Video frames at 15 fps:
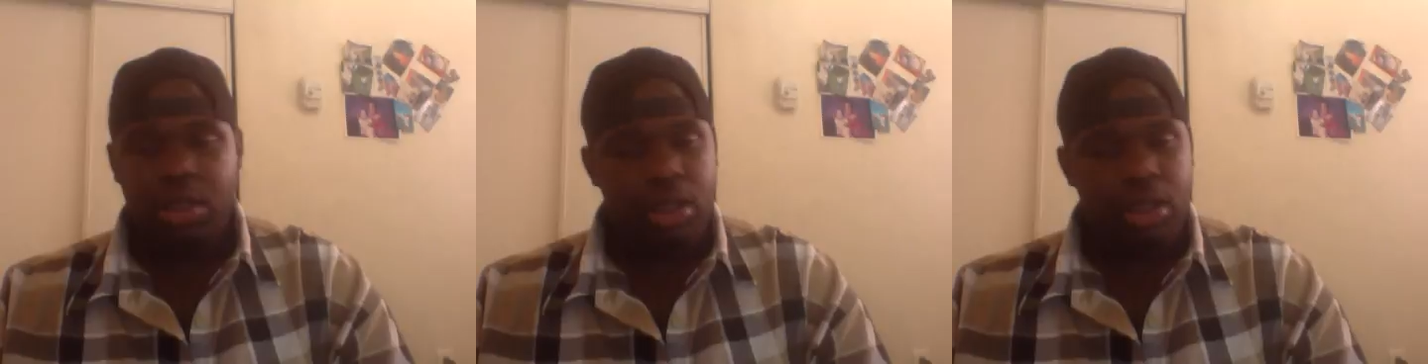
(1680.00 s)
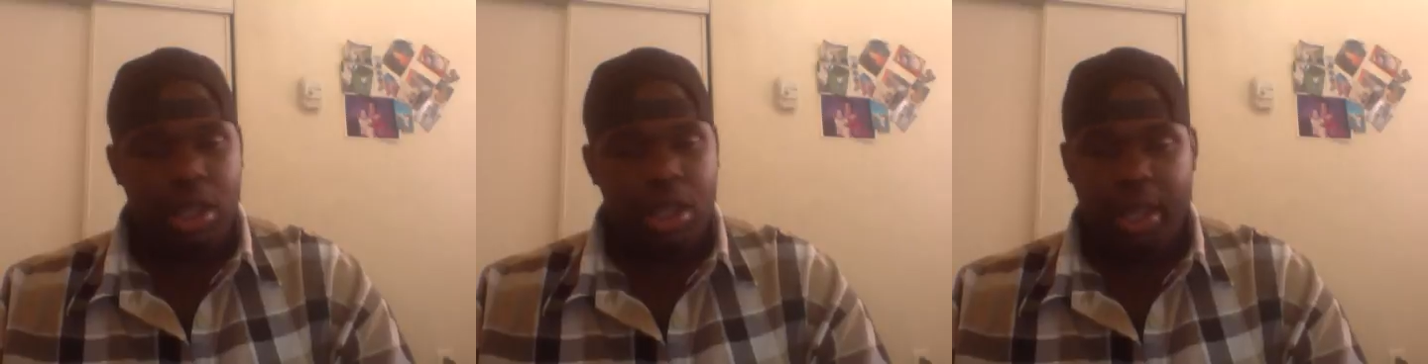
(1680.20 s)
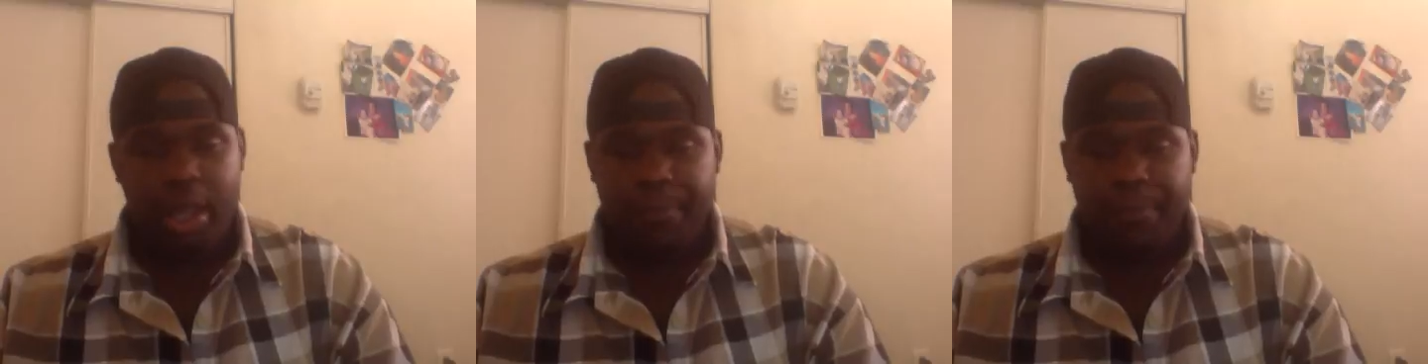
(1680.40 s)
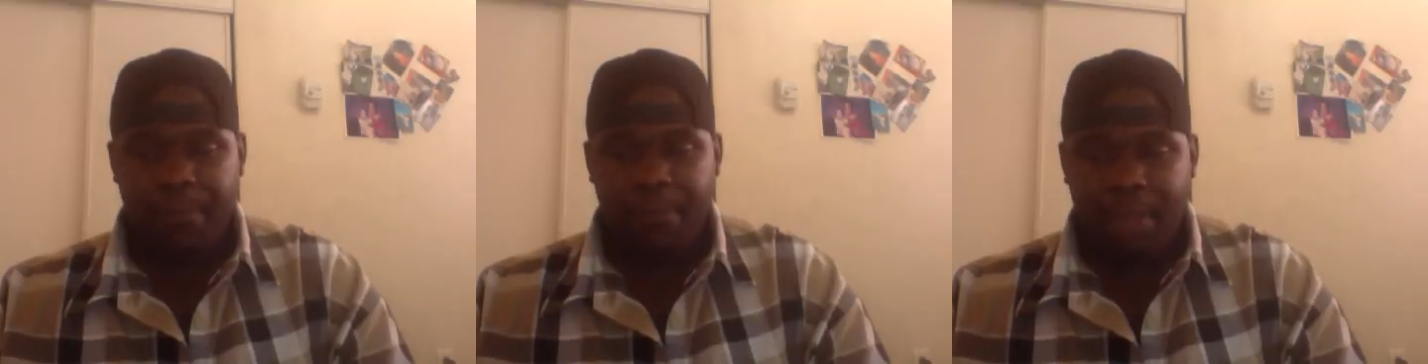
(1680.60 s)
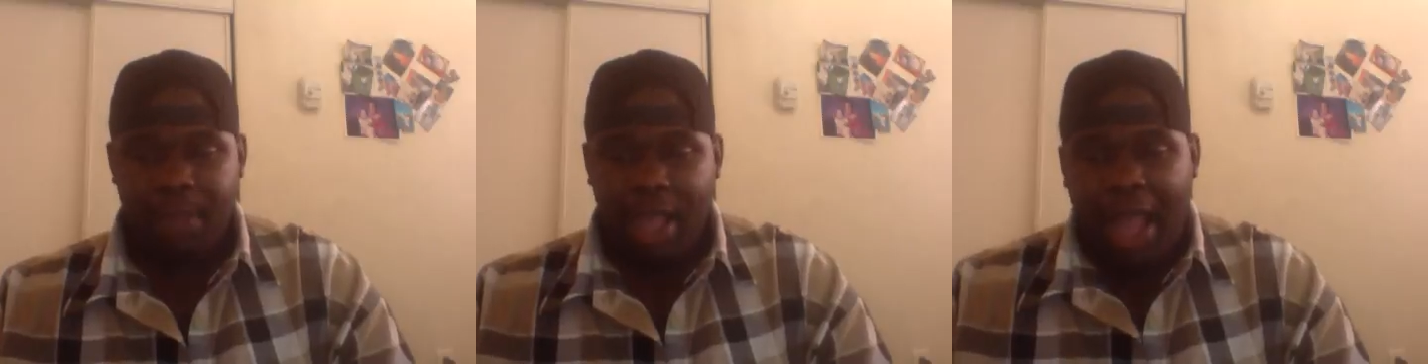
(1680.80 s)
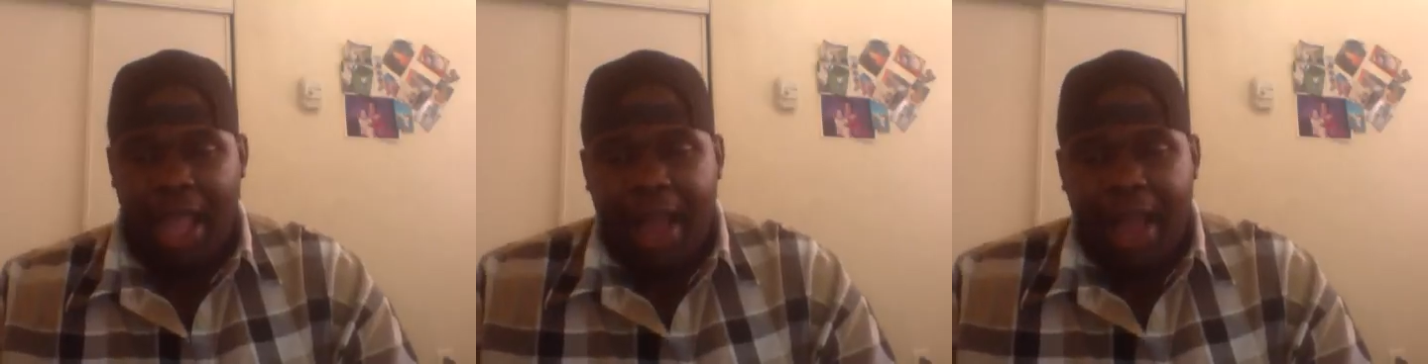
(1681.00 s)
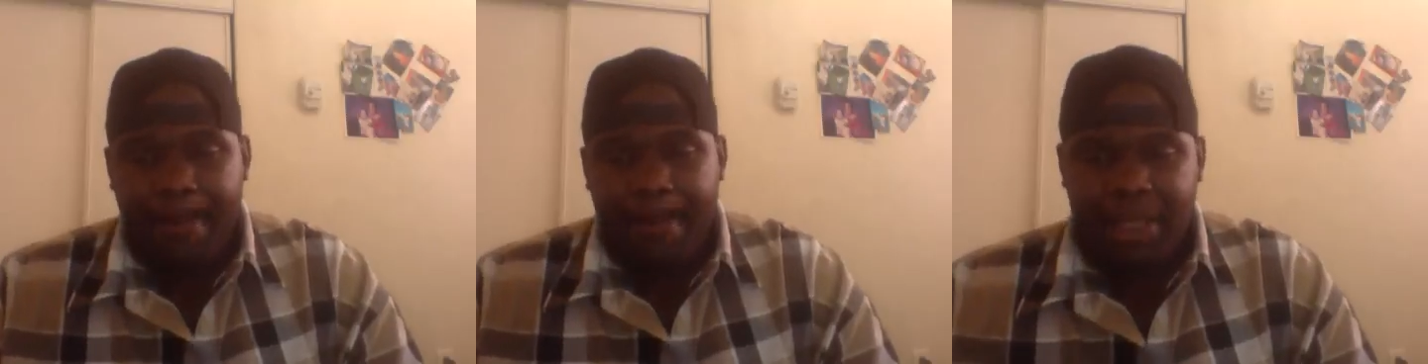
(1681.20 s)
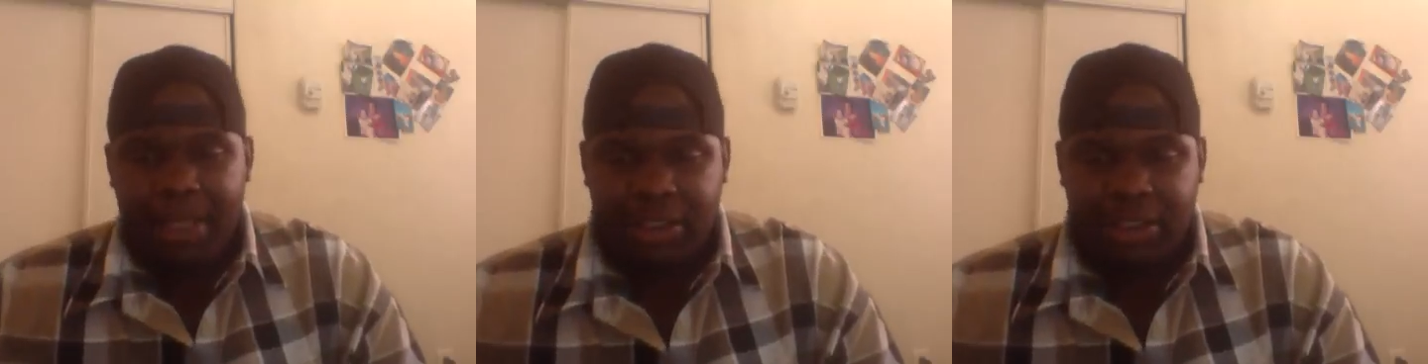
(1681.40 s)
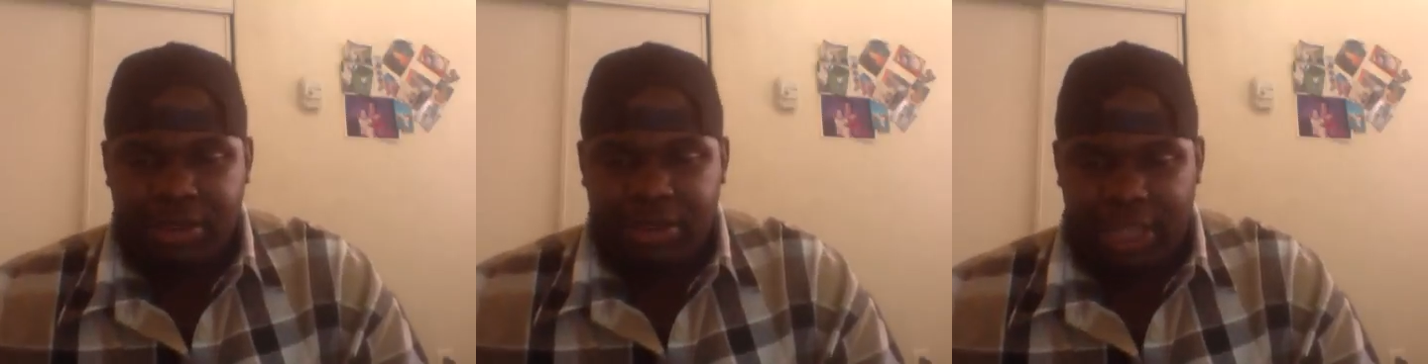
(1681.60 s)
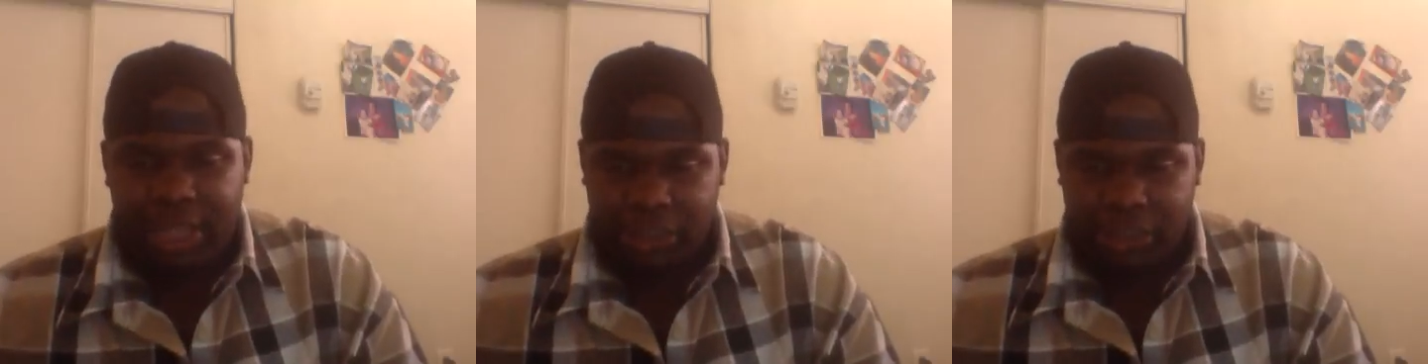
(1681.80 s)
All right, let's go to the
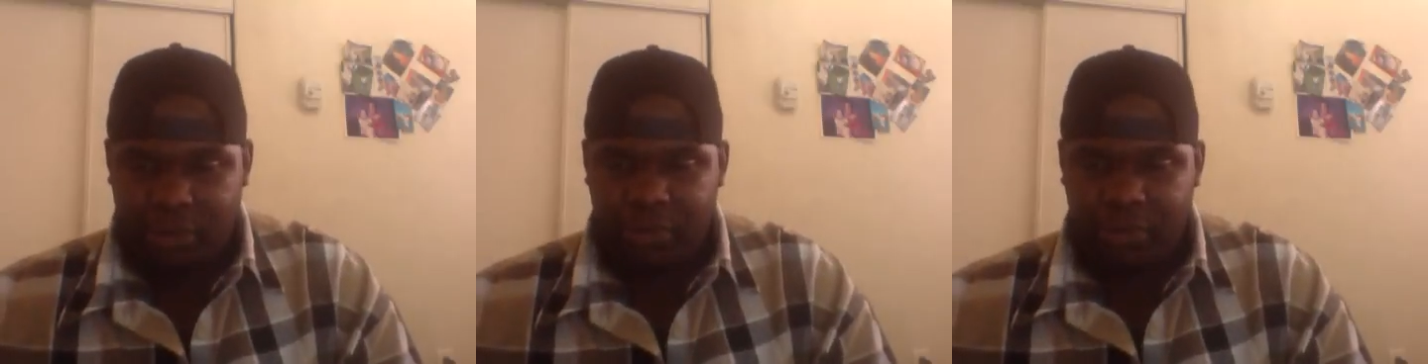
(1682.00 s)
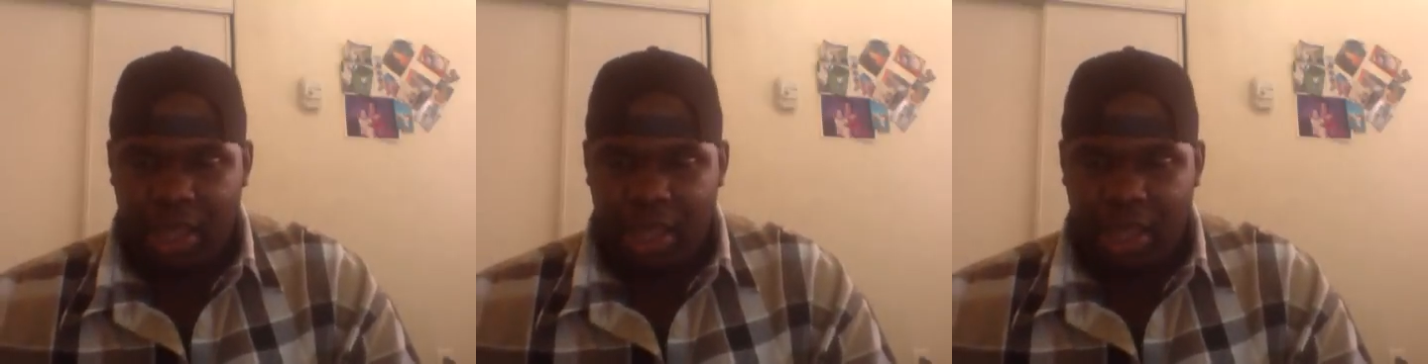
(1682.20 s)
next one.